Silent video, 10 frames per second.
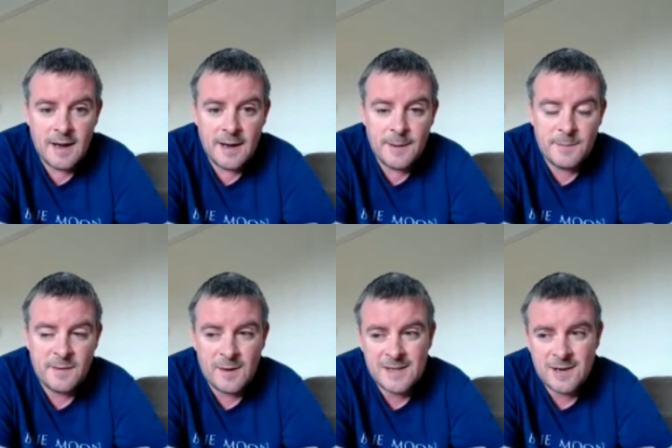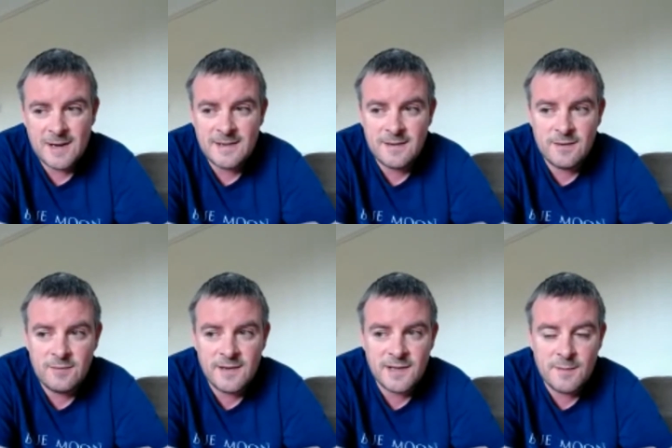So I tried to
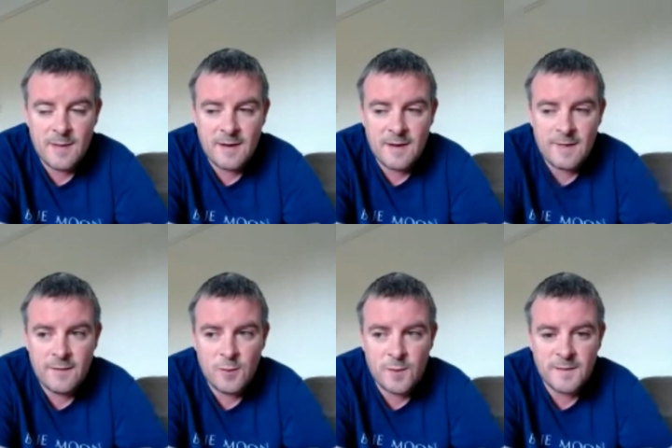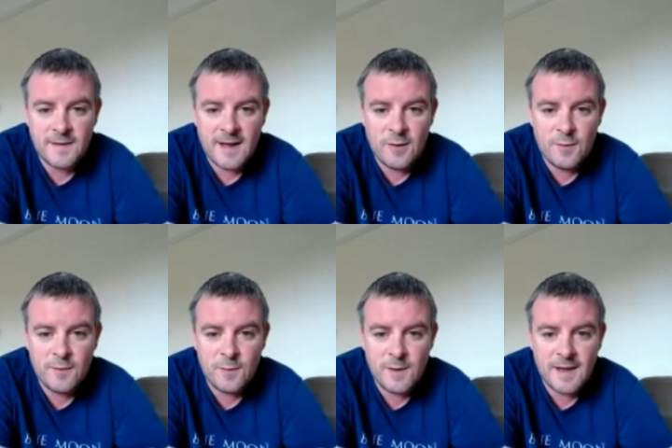return my focus to that
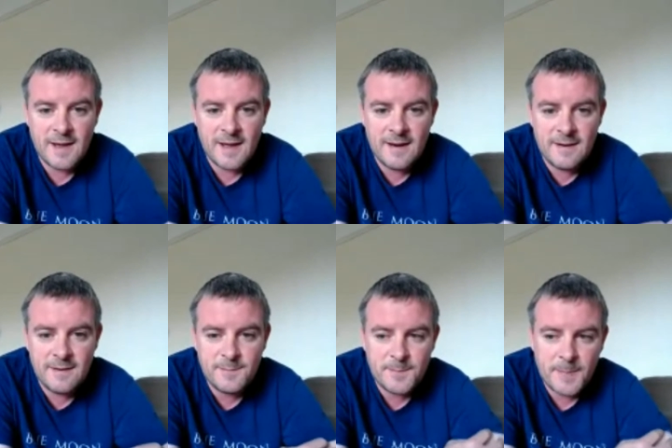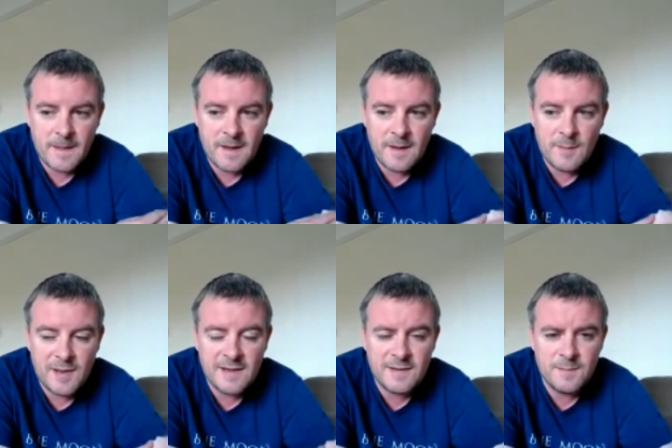over the weekend.
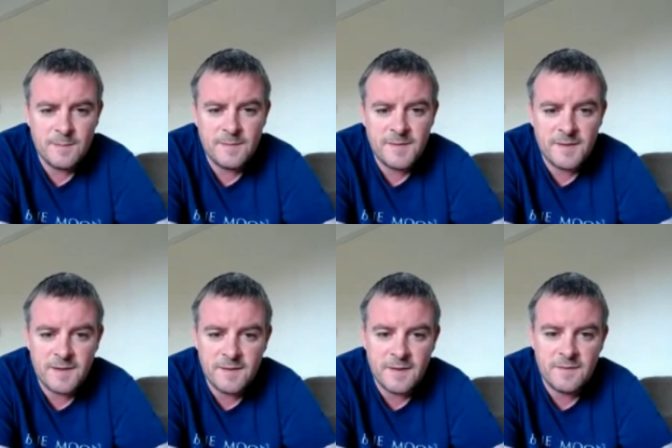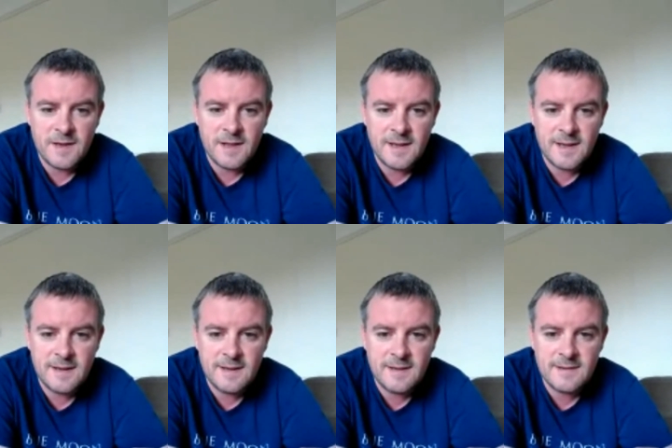Played some 50-50
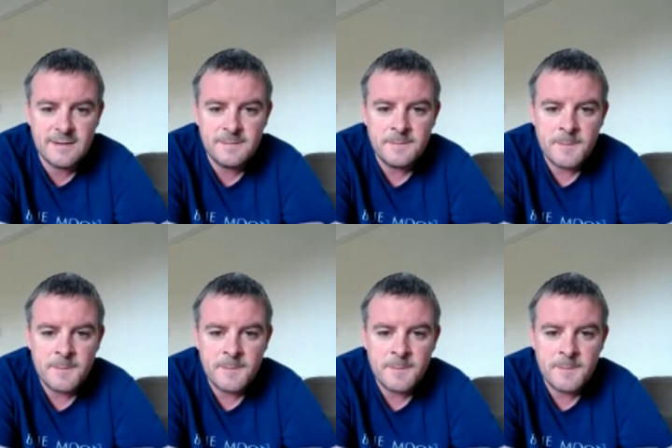leagues,